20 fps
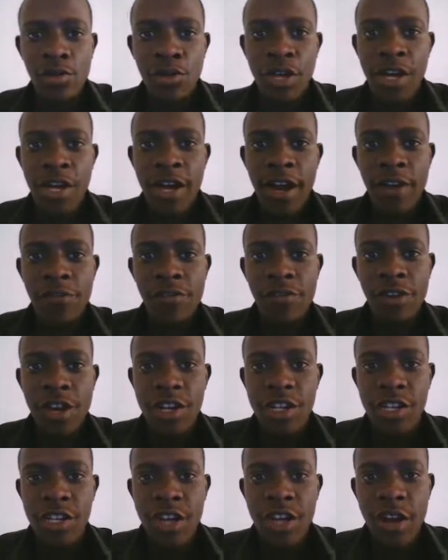we have
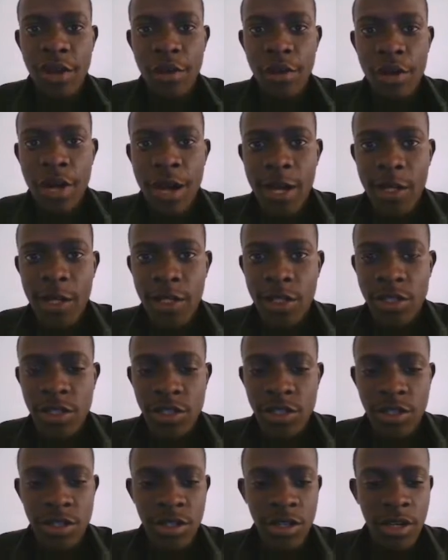created our React,
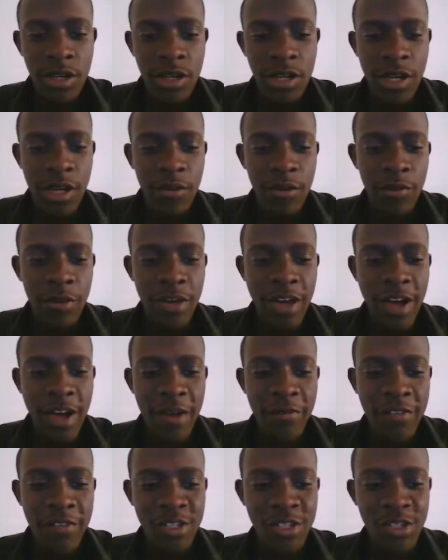we
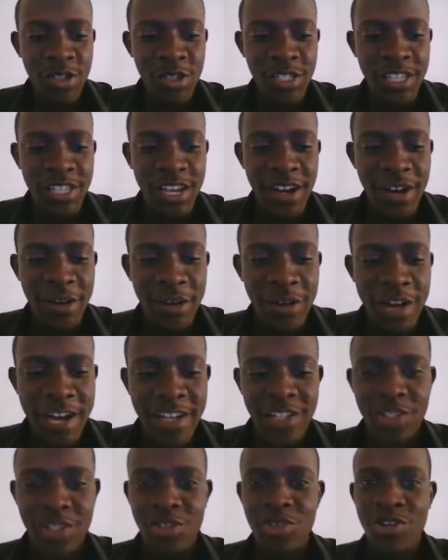have installed our
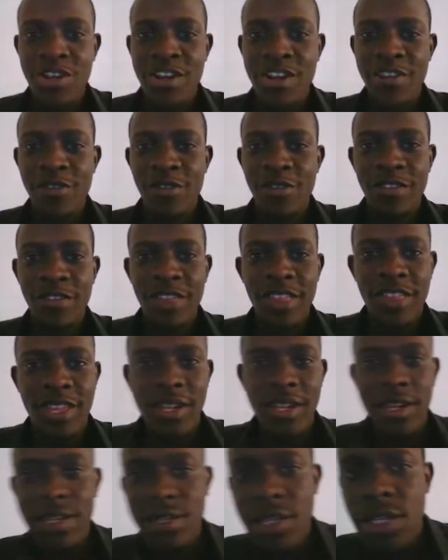React Token Auth,
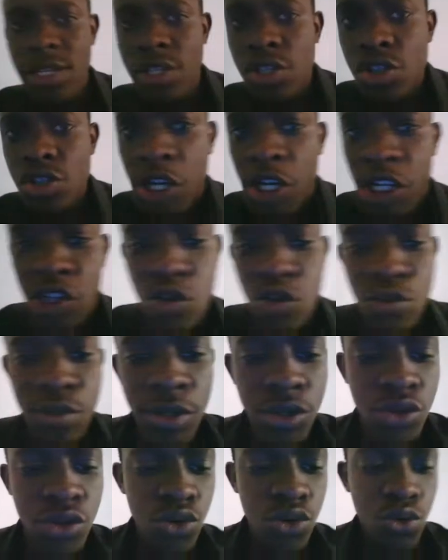the next thing is going to
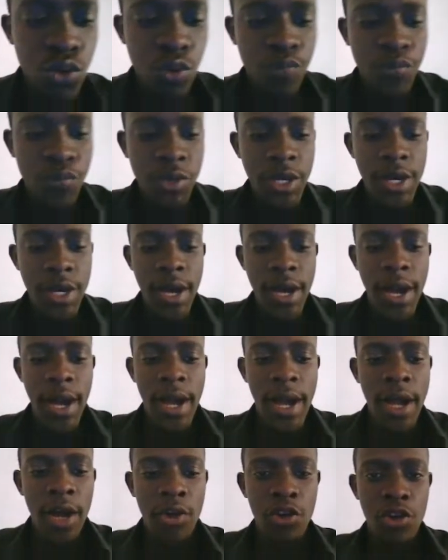be to
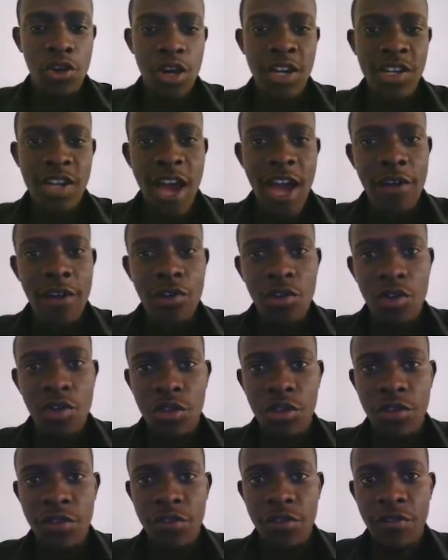uh, create an
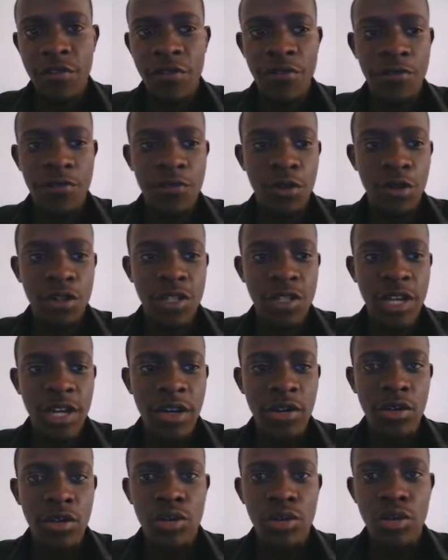auth
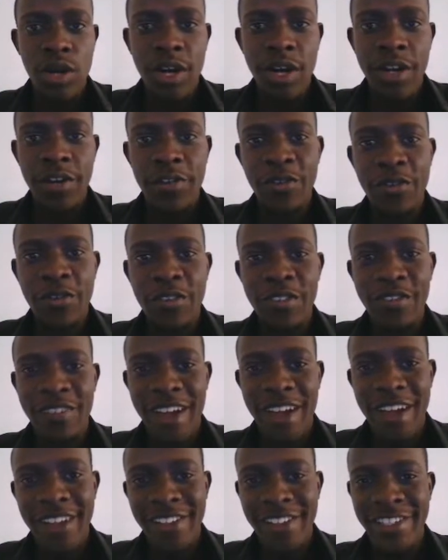folder or an auth
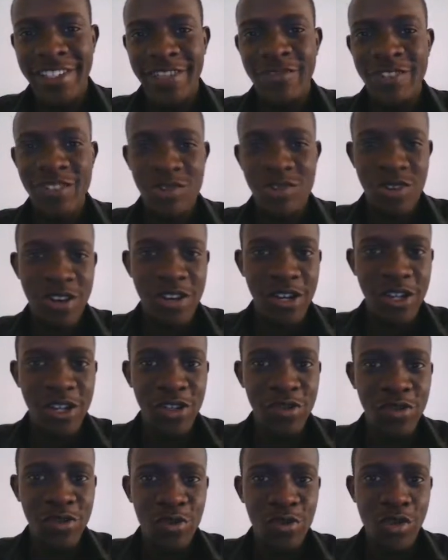file in which we're
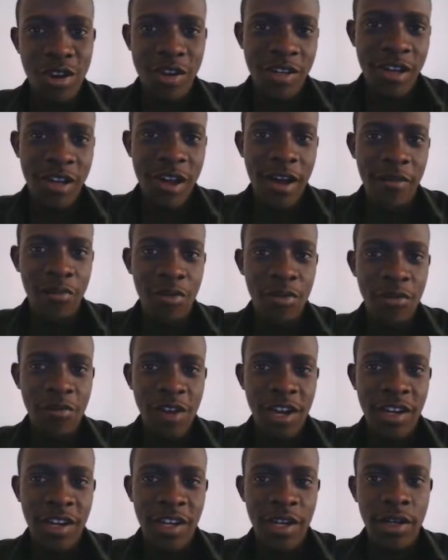going to create our
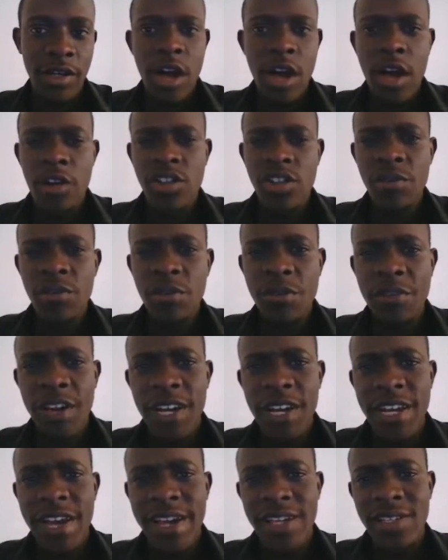provider. So our
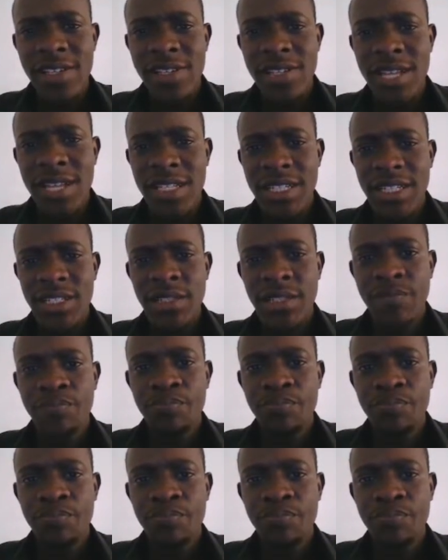provider is that